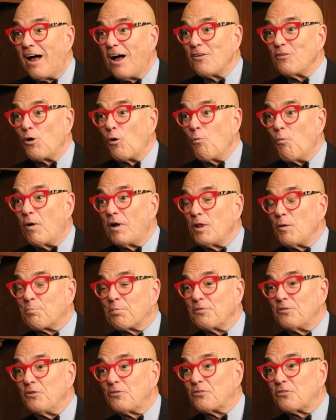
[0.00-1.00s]
although one of the
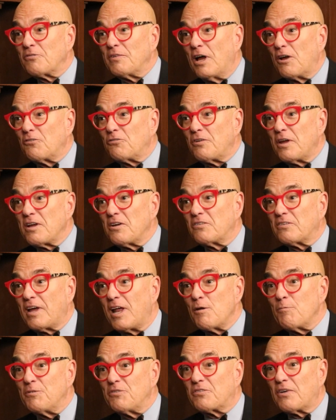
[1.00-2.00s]
producers now is shaking his
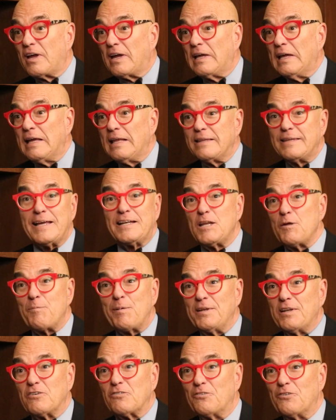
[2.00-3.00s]
head at me saying, the
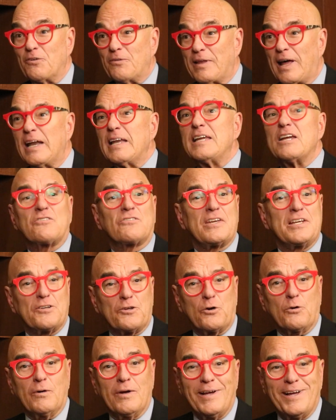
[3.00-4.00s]
NDP doesn't do that. Yes, they
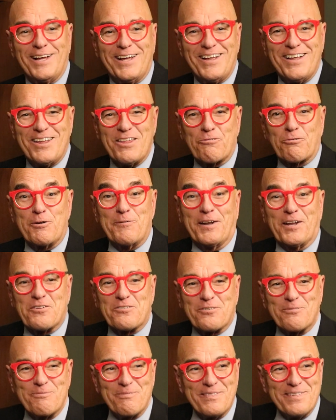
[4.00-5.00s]
do. 3
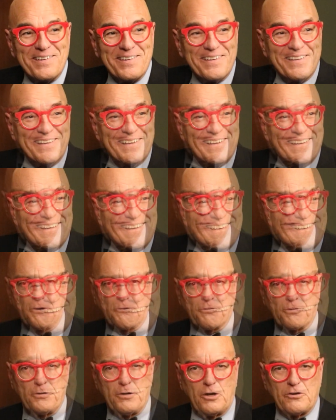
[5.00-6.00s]
minutes. The
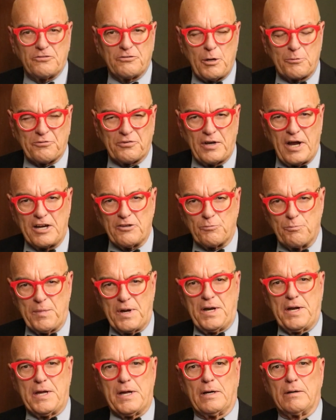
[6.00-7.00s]
Trudeau-subsidized
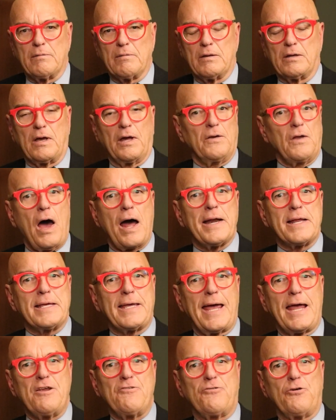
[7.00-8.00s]
media cannot
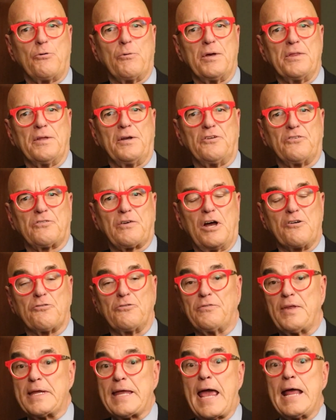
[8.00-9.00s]
engage you in the
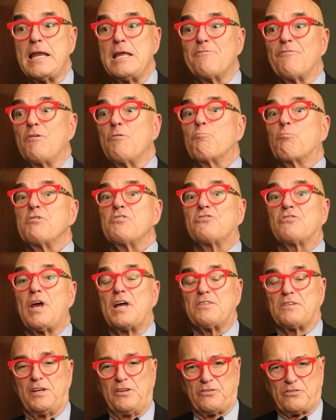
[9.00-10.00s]
discussions. They can't even
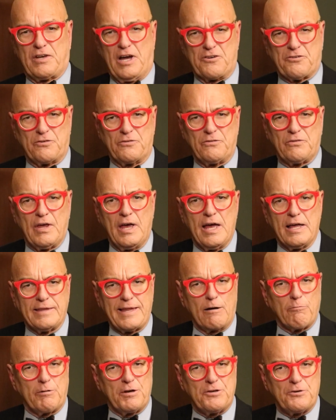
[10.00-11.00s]
present the discussions
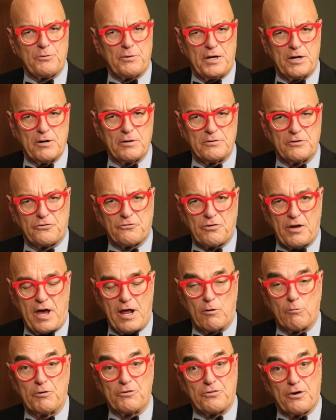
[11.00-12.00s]
that we do here on this
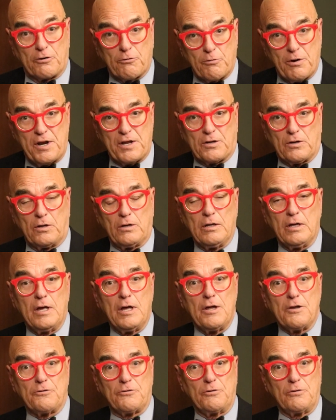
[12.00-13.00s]
channel, which are critical
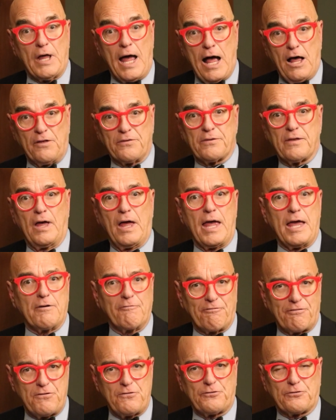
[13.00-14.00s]
to the health
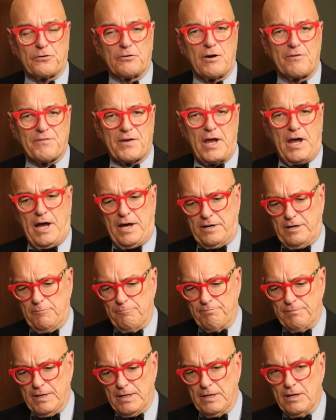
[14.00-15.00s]
and future of Canada.
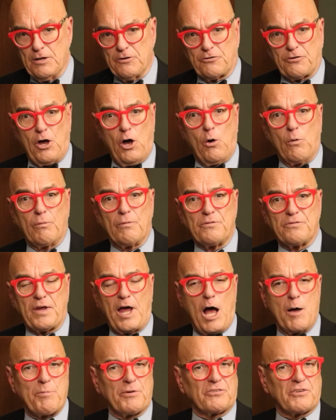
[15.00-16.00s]
So, to
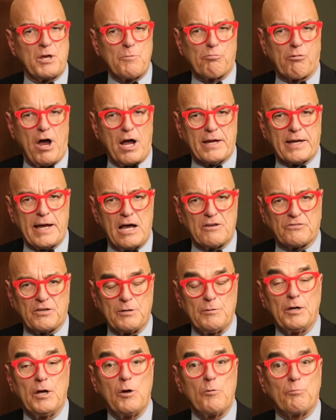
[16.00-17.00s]
help us keep
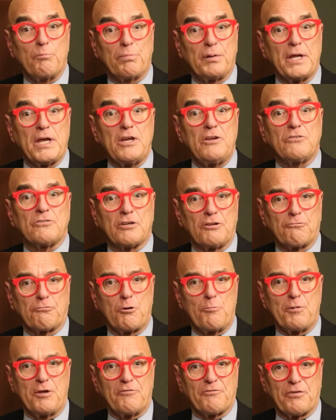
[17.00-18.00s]
broadcasting, please
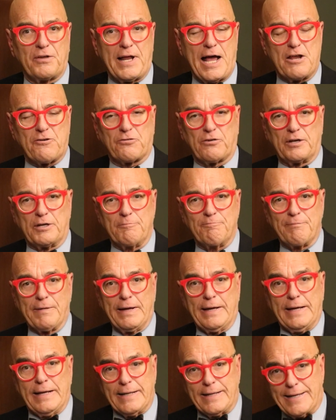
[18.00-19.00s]
contribute financially.
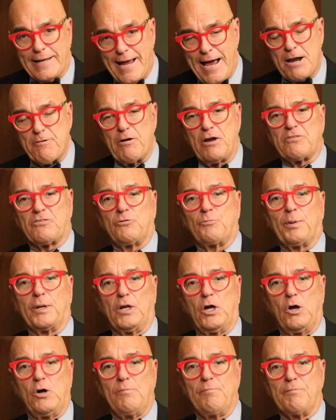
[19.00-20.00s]
The address is
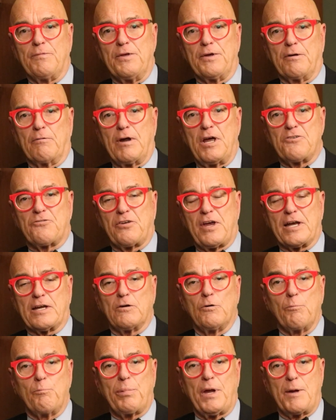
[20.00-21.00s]
below. You can write a check,
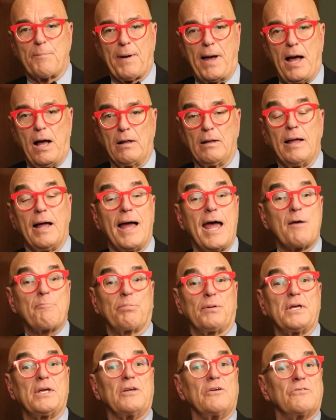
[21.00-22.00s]
PayPal,
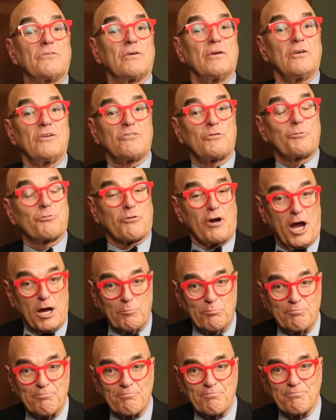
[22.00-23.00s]
and please
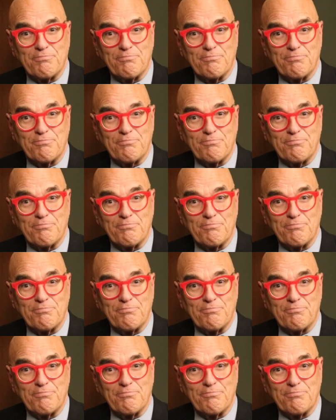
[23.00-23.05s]
subscribe.